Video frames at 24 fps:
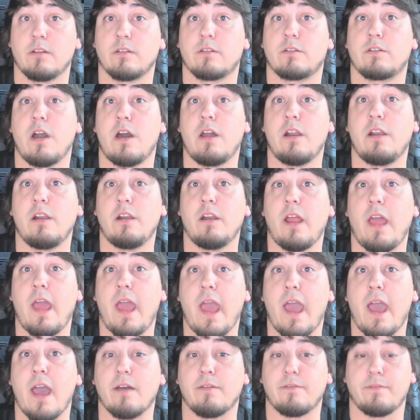Cut it in
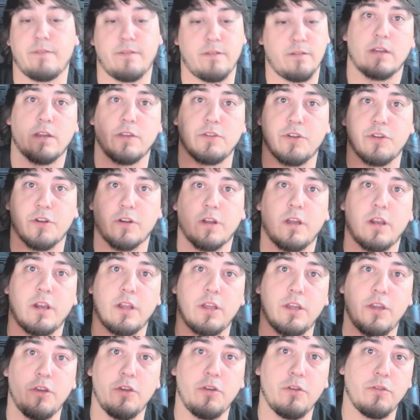half, because you're going to
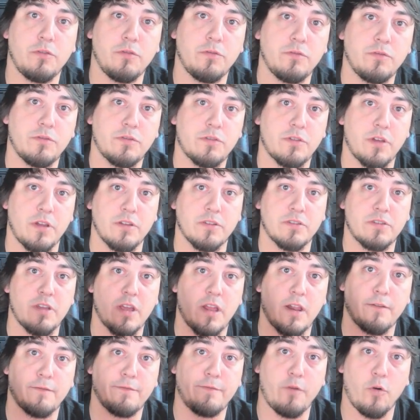use,
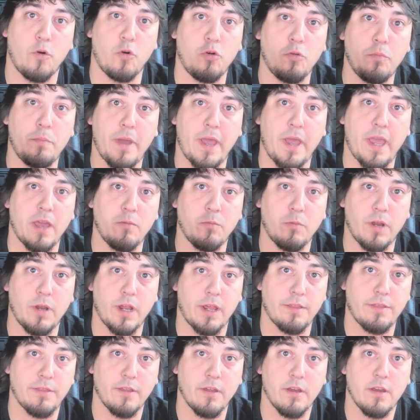instead of full
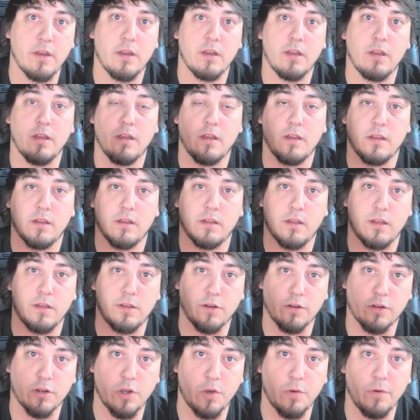bandwidth,
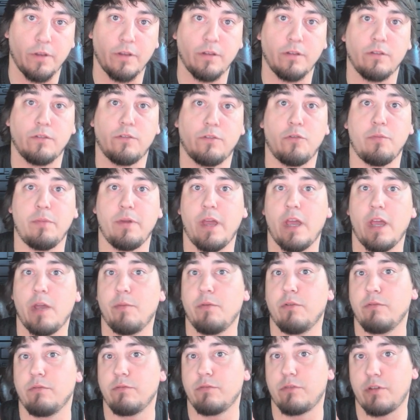you're going to be
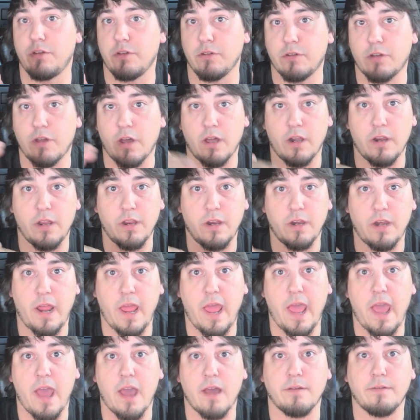able to cut it in
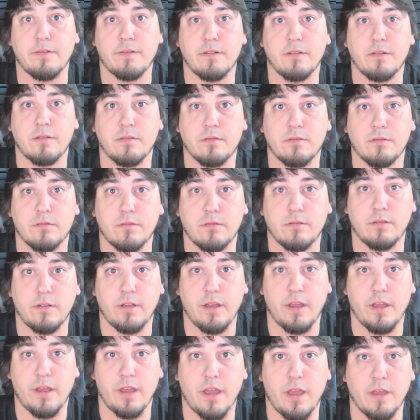half,
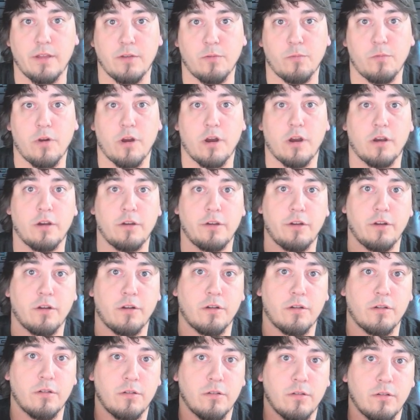and where
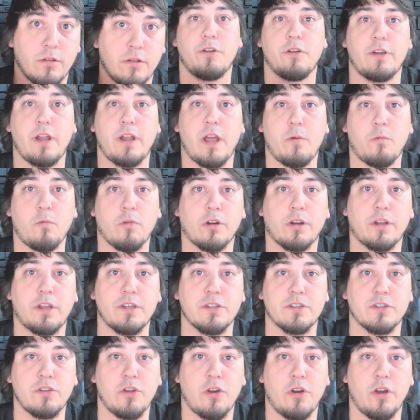your network
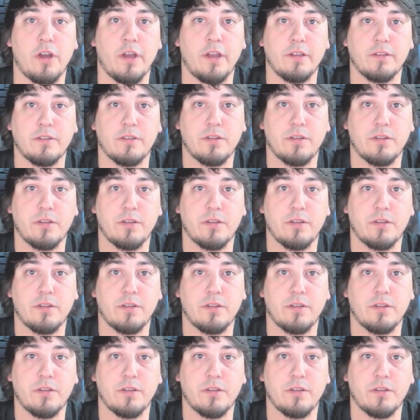is not